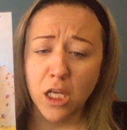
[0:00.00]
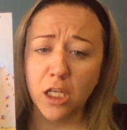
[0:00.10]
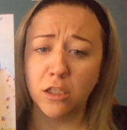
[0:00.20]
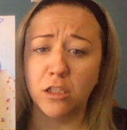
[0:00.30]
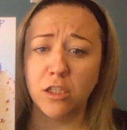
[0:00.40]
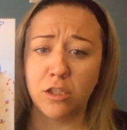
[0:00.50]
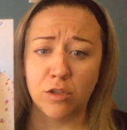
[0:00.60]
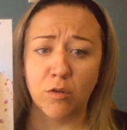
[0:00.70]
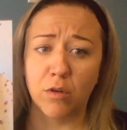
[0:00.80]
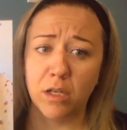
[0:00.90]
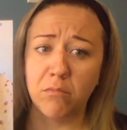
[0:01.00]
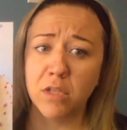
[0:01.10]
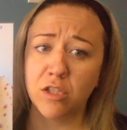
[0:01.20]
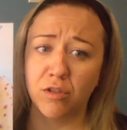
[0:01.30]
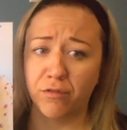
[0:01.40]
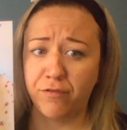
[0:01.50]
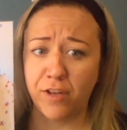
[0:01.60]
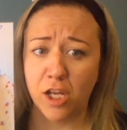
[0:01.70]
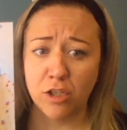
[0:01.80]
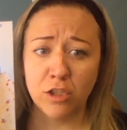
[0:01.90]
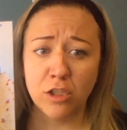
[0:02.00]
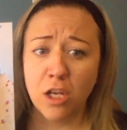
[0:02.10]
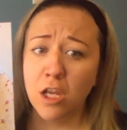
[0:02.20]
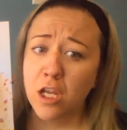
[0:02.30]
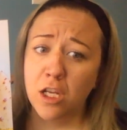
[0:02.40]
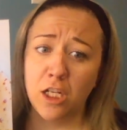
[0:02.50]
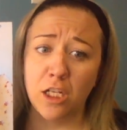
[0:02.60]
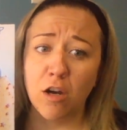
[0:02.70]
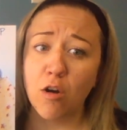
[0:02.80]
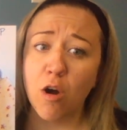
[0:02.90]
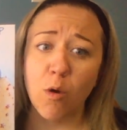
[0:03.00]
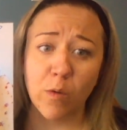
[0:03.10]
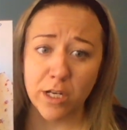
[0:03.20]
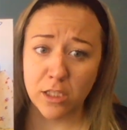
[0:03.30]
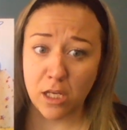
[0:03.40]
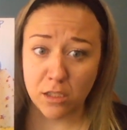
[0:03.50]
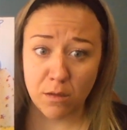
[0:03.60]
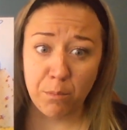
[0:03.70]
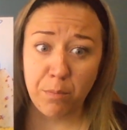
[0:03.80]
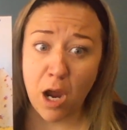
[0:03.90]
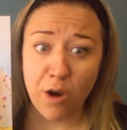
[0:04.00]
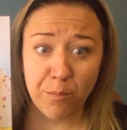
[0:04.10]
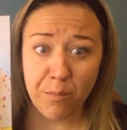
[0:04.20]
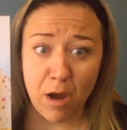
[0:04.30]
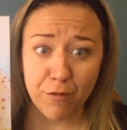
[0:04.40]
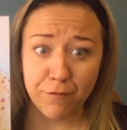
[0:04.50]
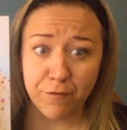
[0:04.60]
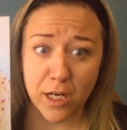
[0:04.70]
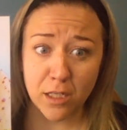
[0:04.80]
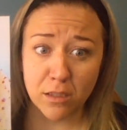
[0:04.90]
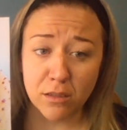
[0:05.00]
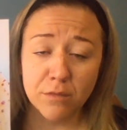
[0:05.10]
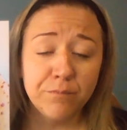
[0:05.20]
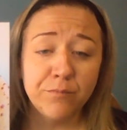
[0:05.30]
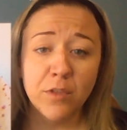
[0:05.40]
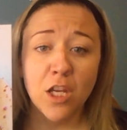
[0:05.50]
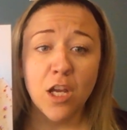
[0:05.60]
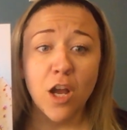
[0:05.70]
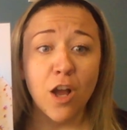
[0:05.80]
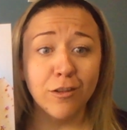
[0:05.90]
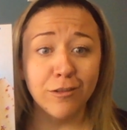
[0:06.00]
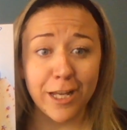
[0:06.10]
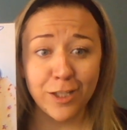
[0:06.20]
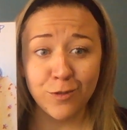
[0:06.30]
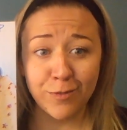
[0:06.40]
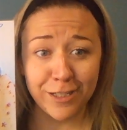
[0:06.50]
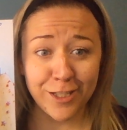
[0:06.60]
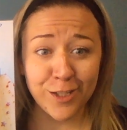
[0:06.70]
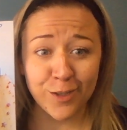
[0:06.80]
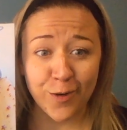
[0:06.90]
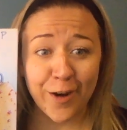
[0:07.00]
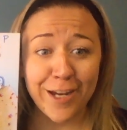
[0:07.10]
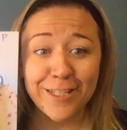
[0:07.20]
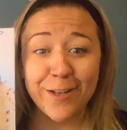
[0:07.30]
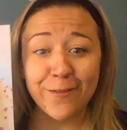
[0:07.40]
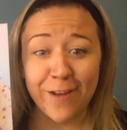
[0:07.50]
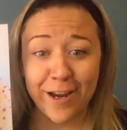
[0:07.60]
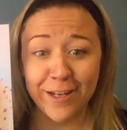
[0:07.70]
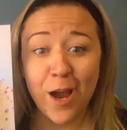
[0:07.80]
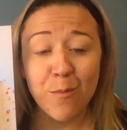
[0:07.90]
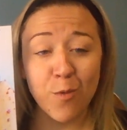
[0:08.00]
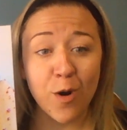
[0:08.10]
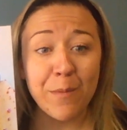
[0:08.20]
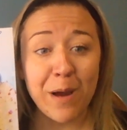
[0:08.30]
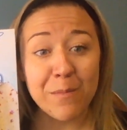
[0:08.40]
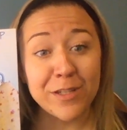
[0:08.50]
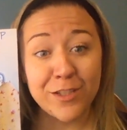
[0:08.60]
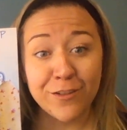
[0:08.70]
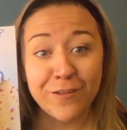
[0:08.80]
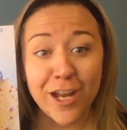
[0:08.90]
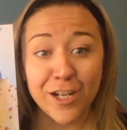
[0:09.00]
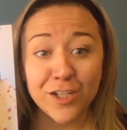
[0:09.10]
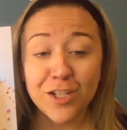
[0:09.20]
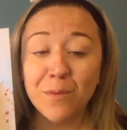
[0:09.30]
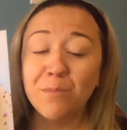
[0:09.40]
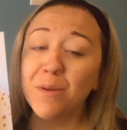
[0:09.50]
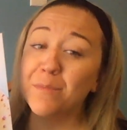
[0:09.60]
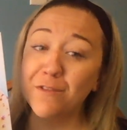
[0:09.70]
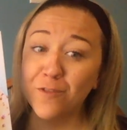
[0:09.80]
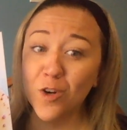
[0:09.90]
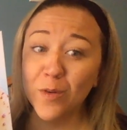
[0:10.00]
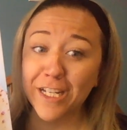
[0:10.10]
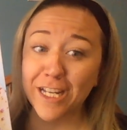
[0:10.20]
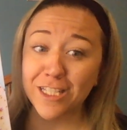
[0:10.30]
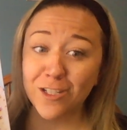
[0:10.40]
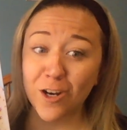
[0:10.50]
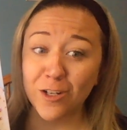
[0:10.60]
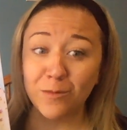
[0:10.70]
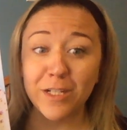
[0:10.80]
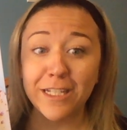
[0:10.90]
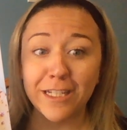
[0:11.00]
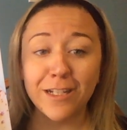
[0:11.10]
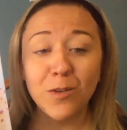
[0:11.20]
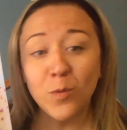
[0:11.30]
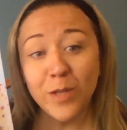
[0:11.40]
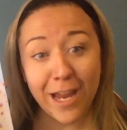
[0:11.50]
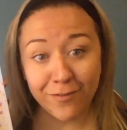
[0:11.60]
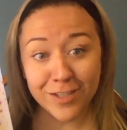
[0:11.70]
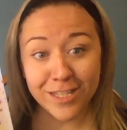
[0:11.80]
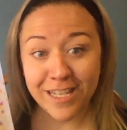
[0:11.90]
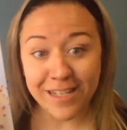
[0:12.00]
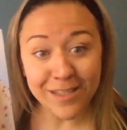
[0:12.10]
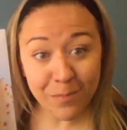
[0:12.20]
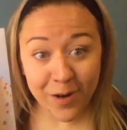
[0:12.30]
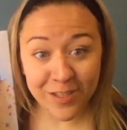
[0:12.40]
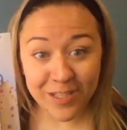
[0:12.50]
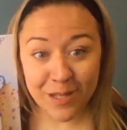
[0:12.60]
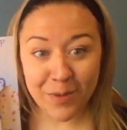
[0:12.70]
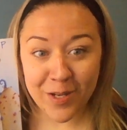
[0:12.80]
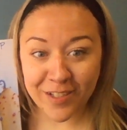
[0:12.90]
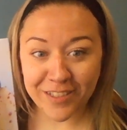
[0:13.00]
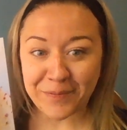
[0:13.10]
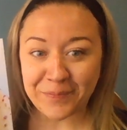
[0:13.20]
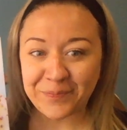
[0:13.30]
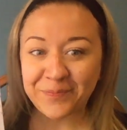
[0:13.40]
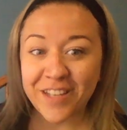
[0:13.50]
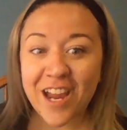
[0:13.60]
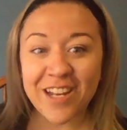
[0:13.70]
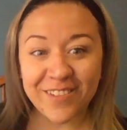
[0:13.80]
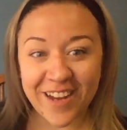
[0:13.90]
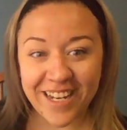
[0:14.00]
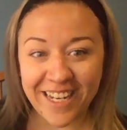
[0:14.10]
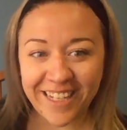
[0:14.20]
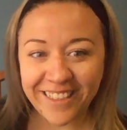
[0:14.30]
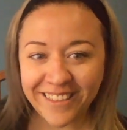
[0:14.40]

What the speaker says: In this story, Mr. Fish, he always has a pout-pout face. Let's read the story to find out more about Mr. Fish. But before we get started reading, we have to sing the parts of the book. Are you ready?